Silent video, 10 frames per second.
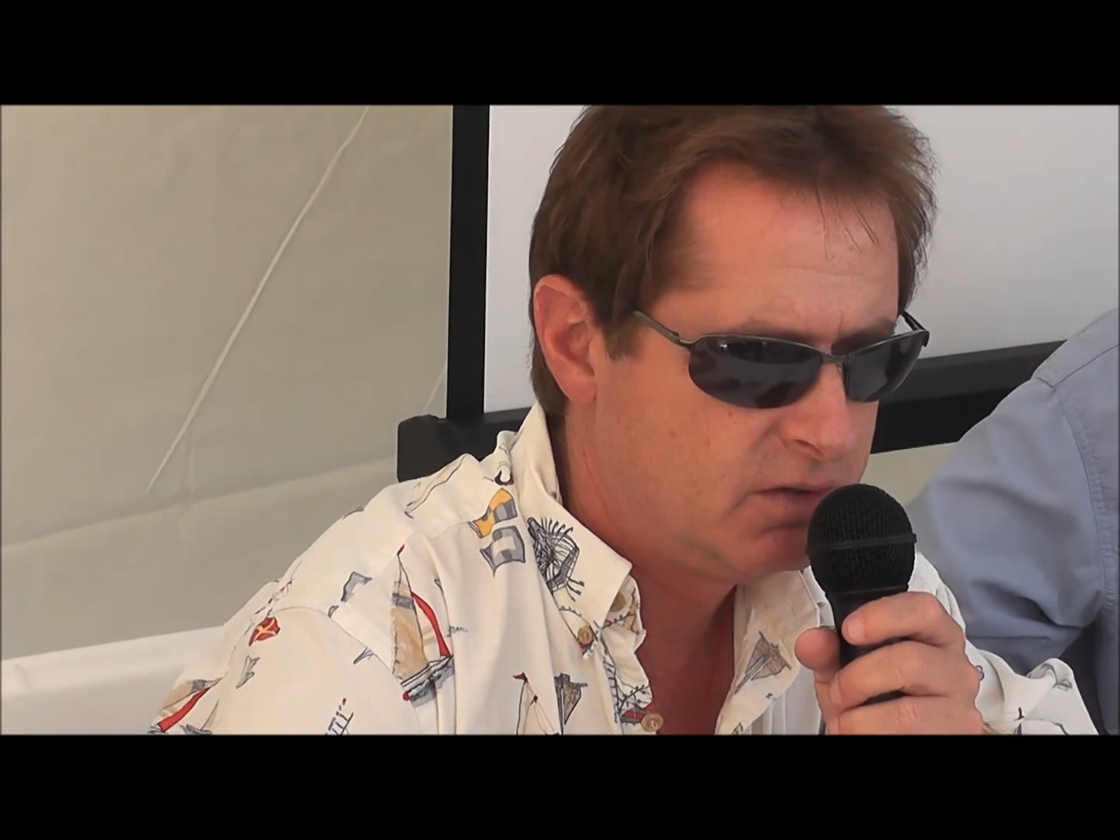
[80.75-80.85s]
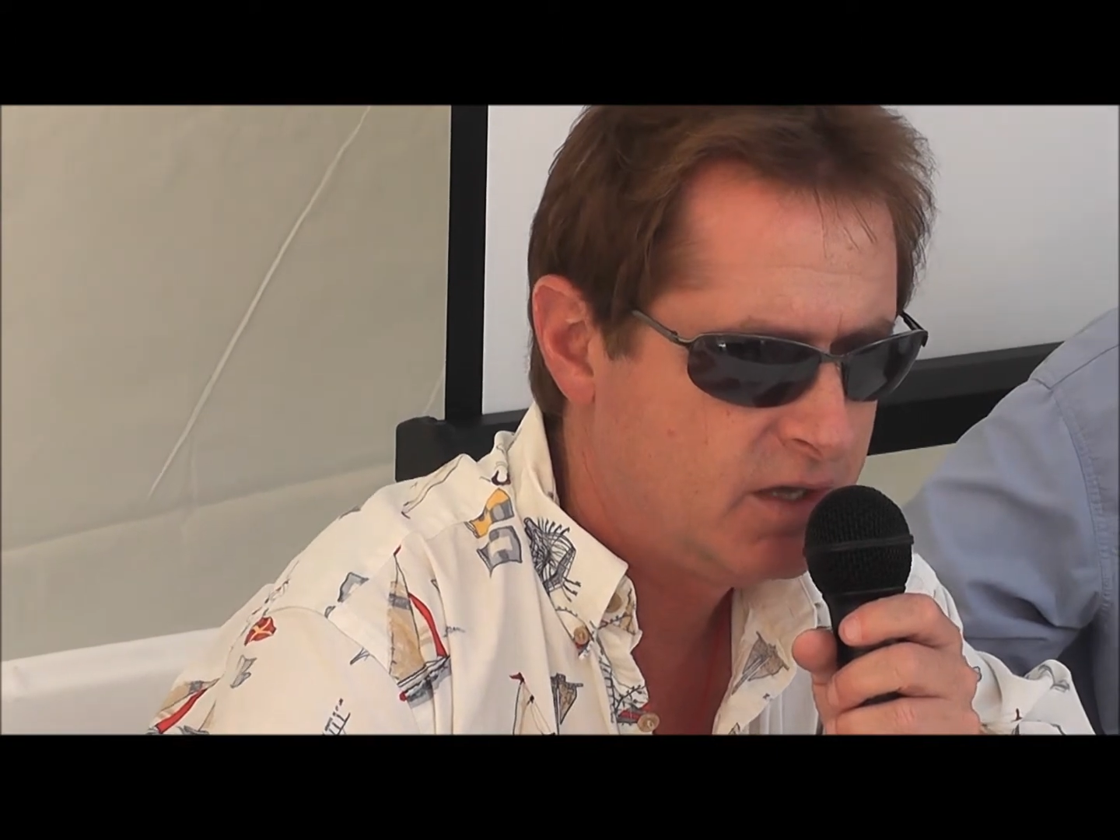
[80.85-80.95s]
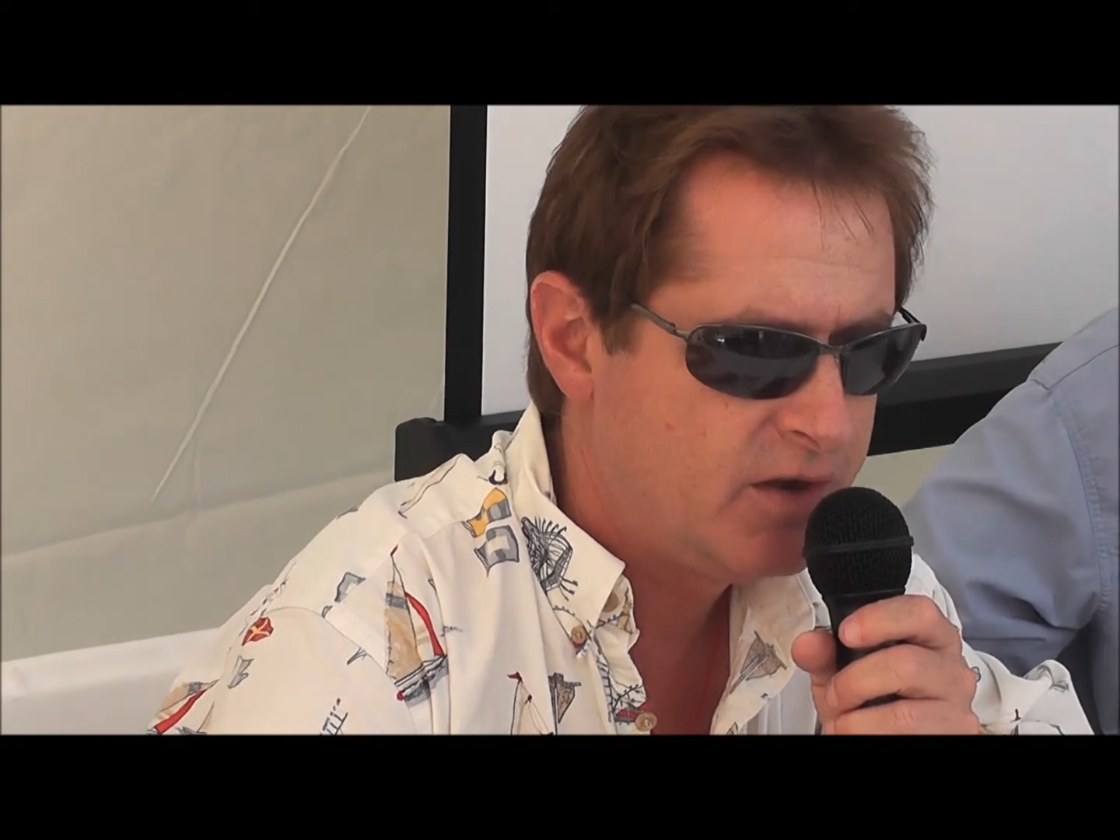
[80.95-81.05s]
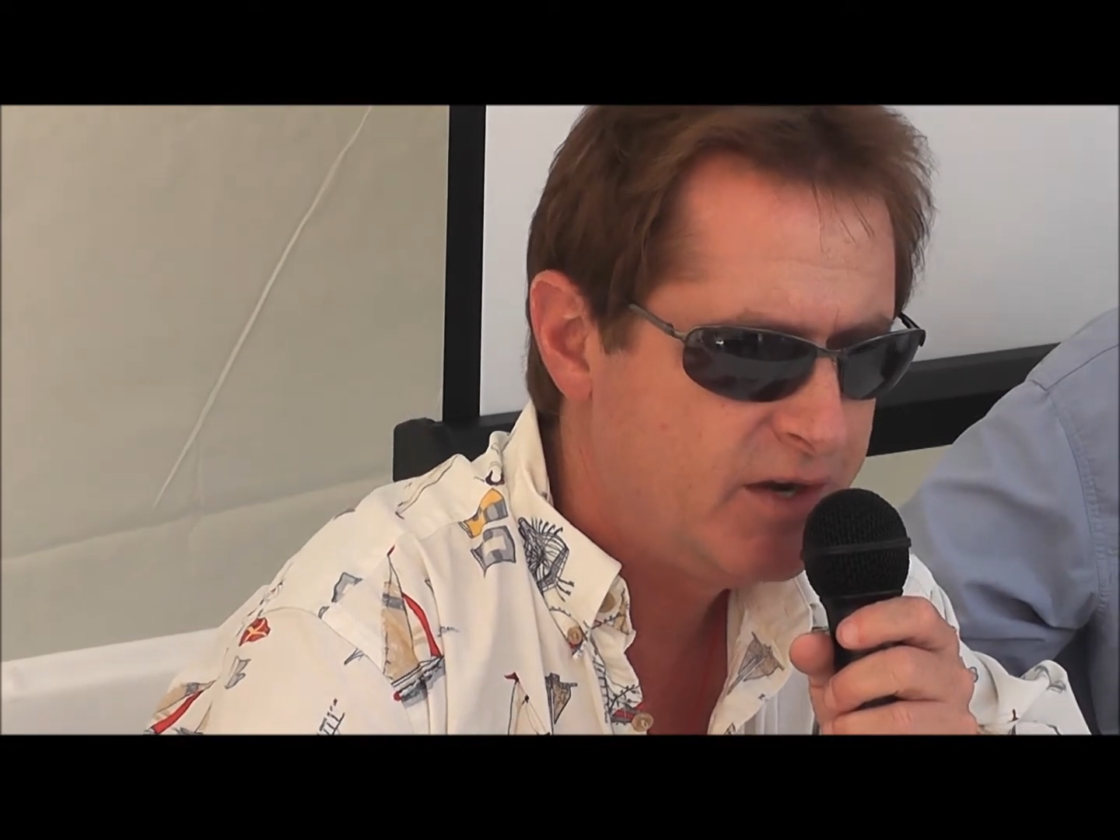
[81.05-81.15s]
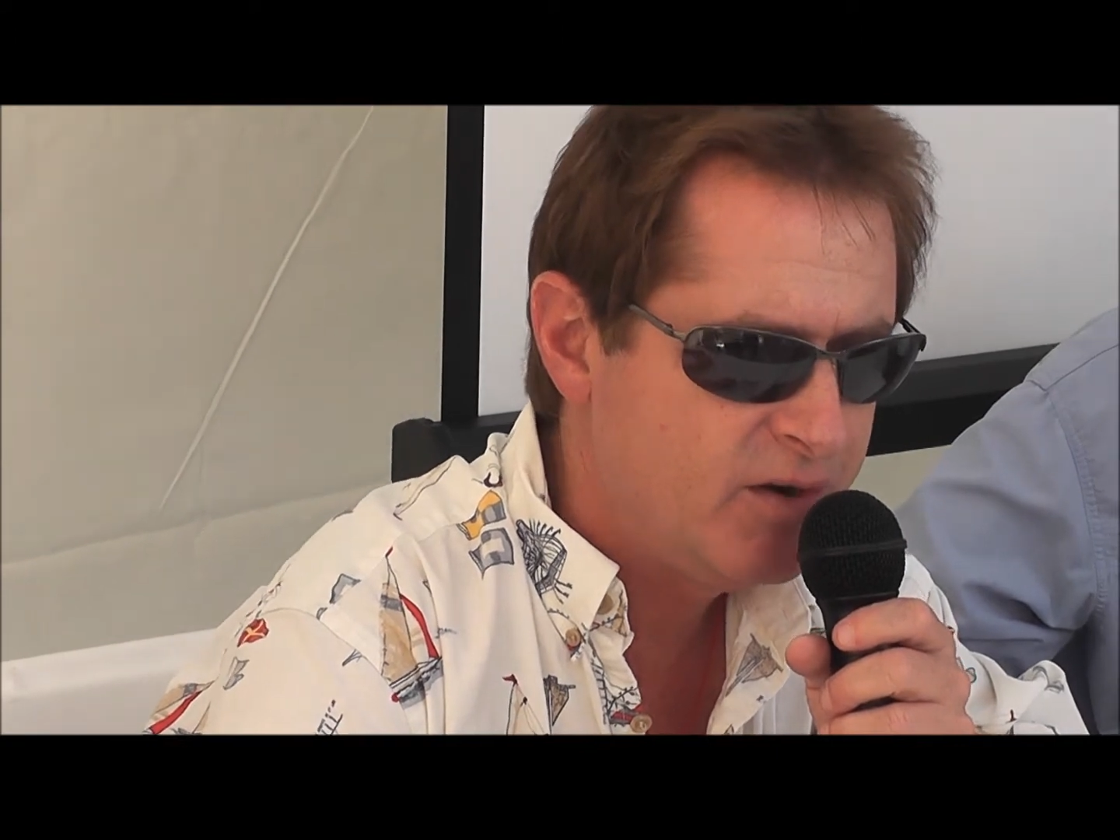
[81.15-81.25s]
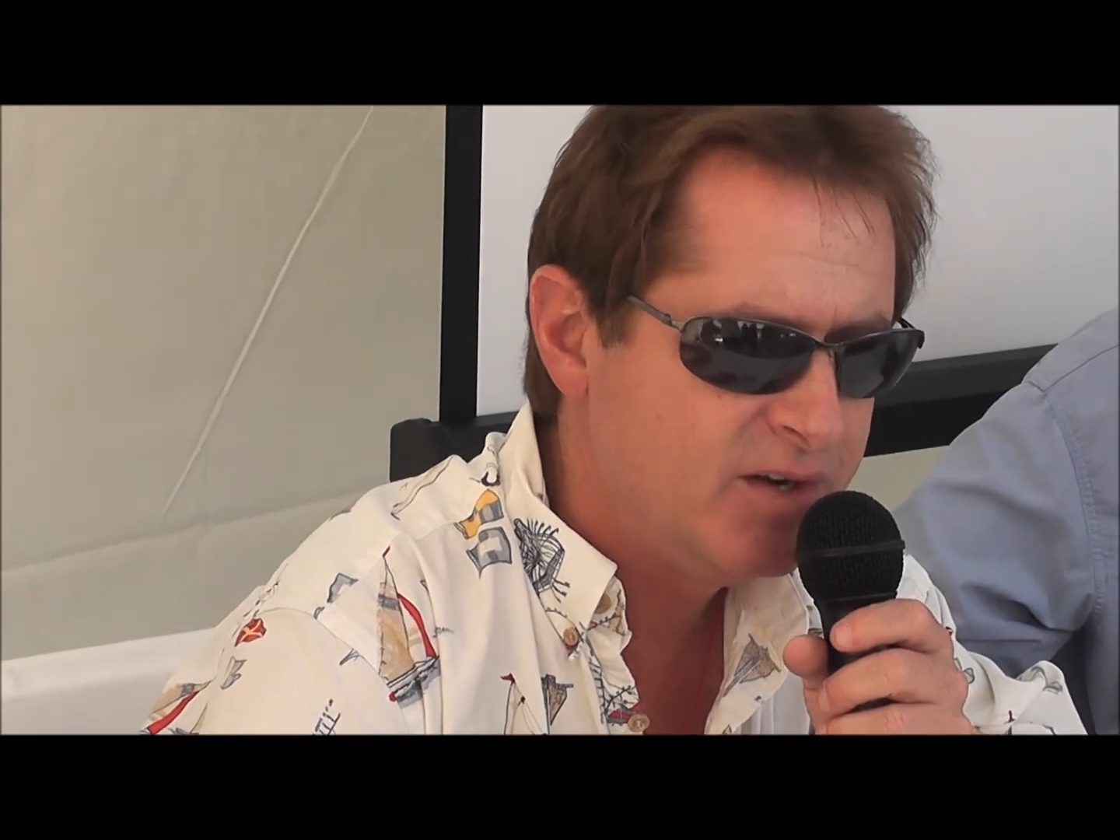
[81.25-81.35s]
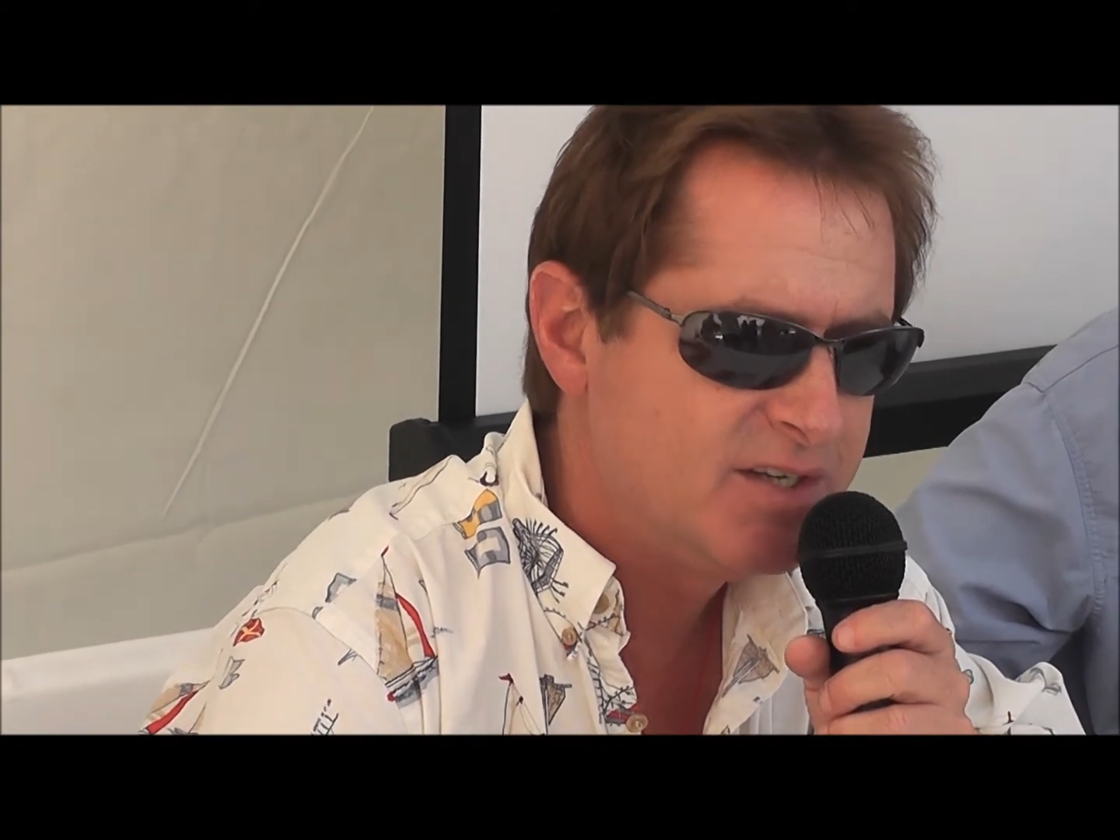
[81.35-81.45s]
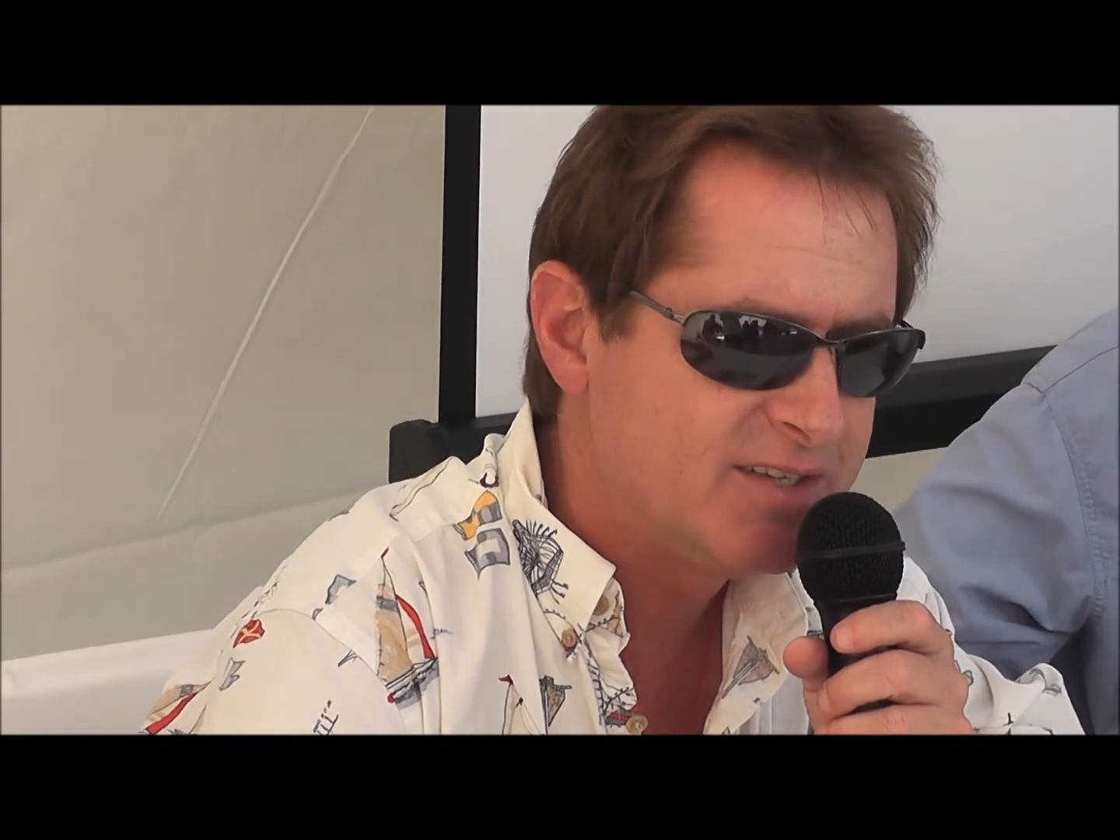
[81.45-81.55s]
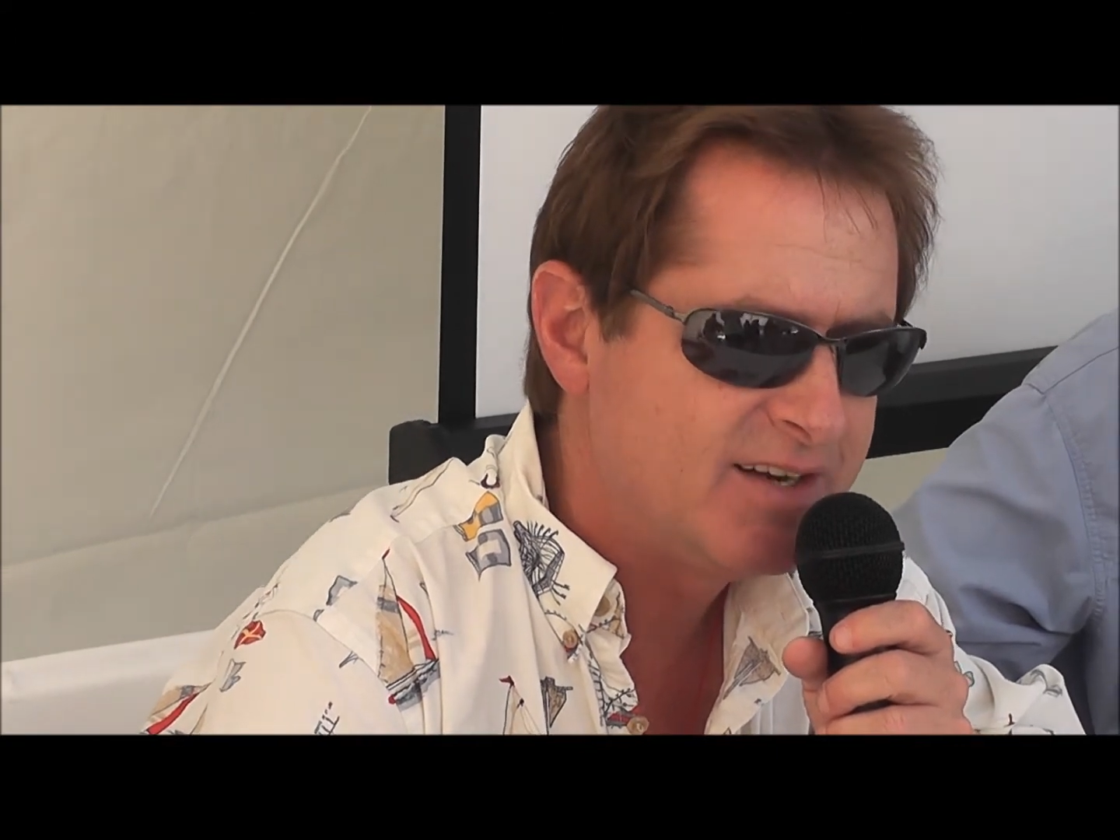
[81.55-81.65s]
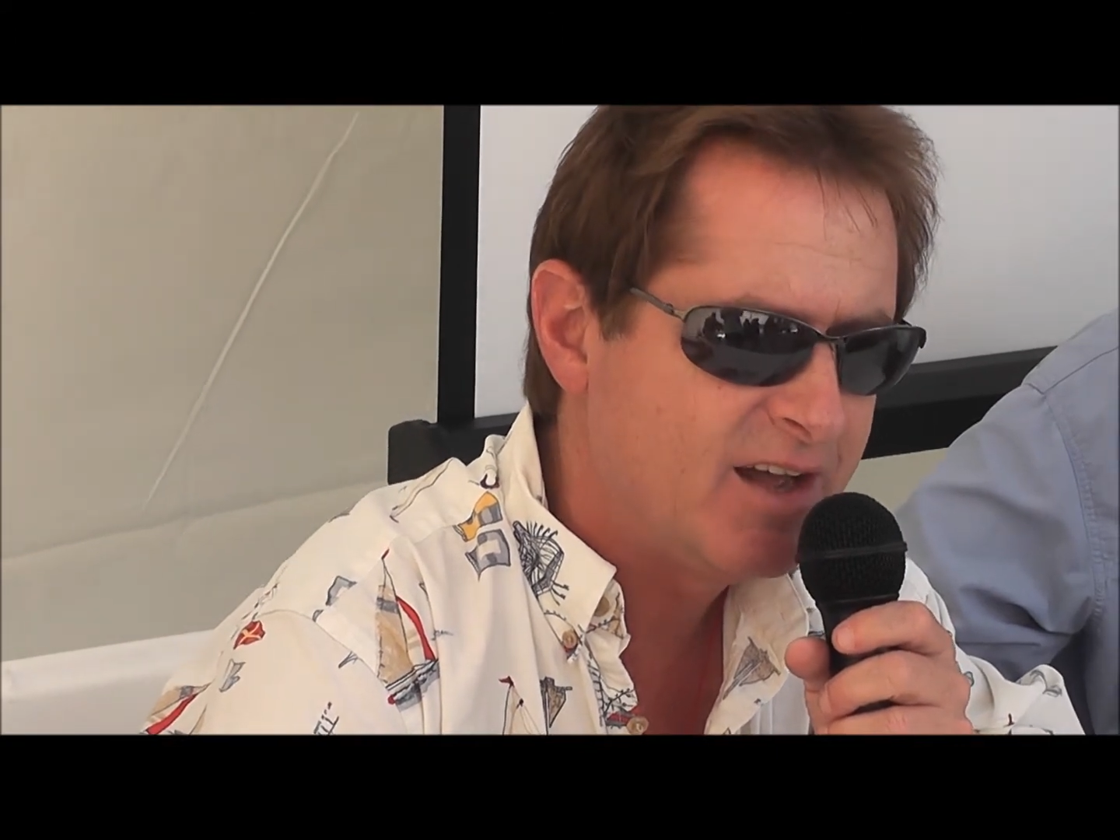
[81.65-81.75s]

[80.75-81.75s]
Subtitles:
Now here is